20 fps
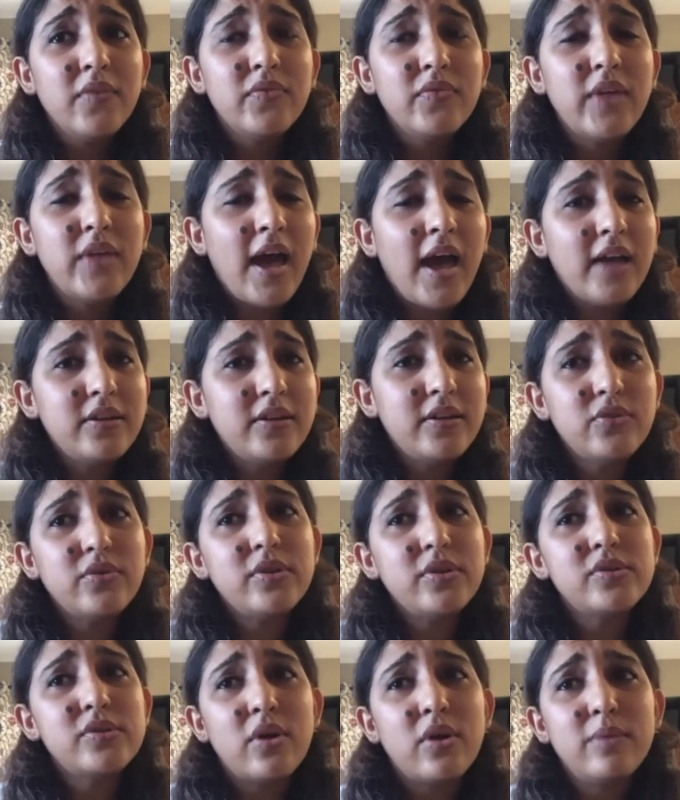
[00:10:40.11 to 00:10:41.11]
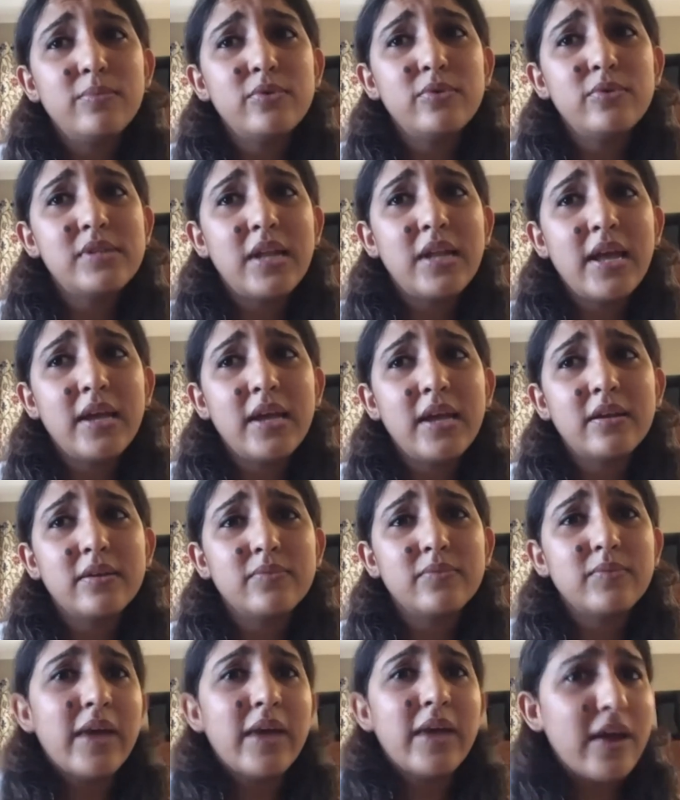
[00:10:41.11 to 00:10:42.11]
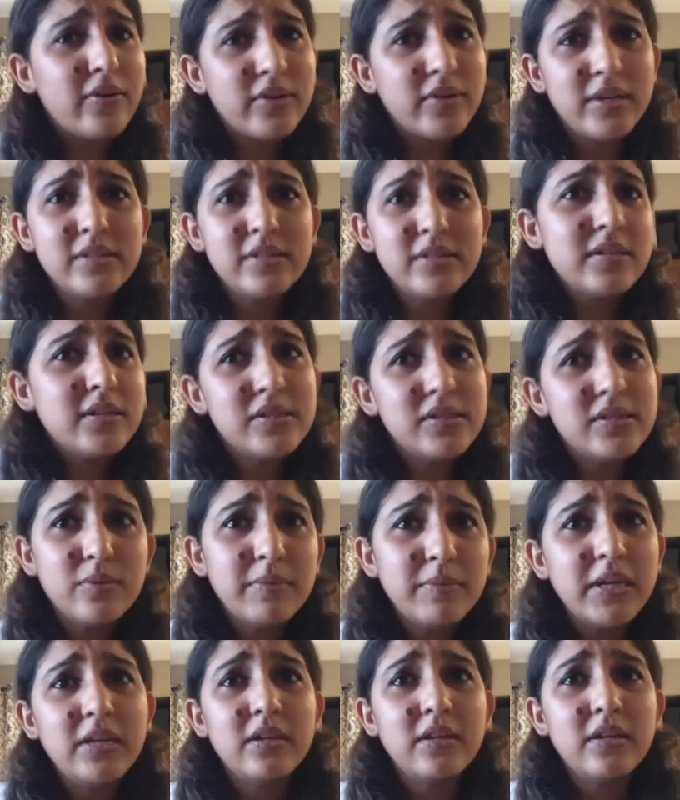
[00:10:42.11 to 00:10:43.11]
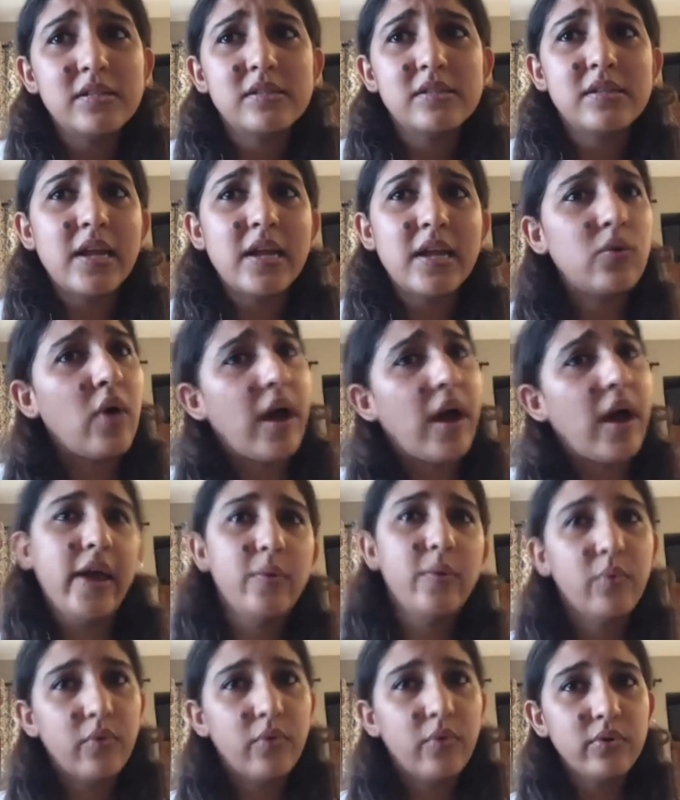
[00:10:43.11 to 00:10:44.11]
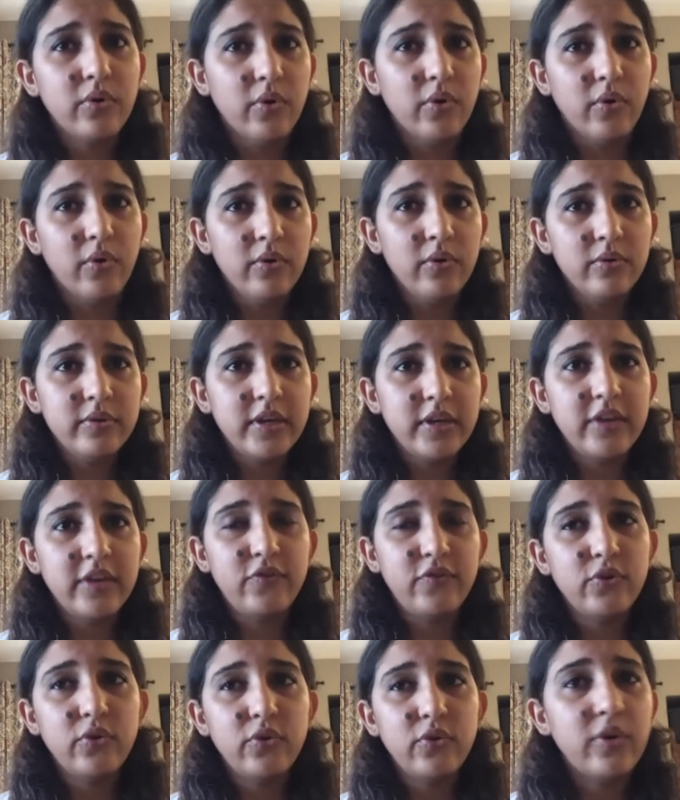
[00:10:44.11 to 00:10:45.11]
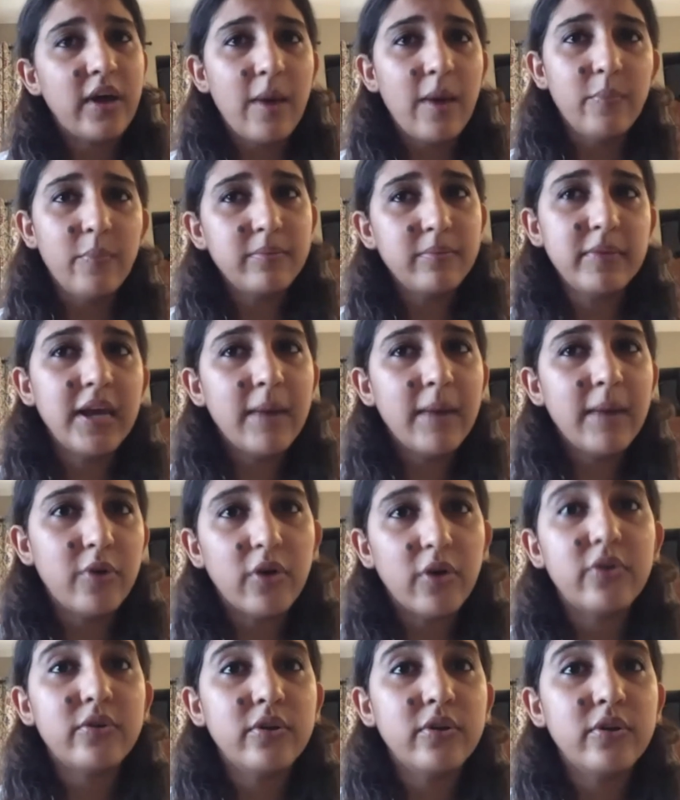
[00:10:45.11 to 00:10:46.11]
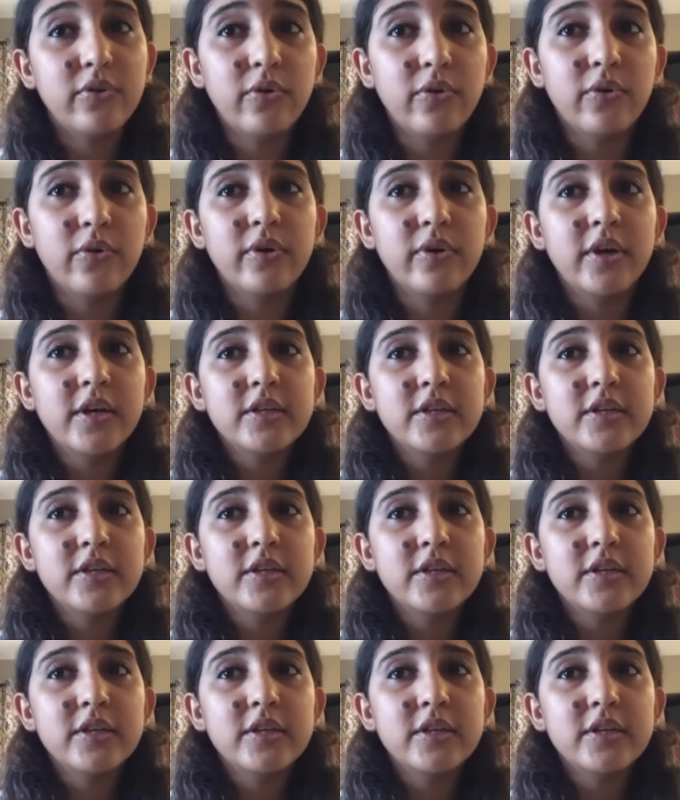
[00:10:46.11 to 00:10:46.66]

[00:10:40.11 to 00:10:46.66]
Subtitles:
attitude is almost like arrogance and disobedience. It's like, no, I won't go. If you don't come with me, I'm not going to go.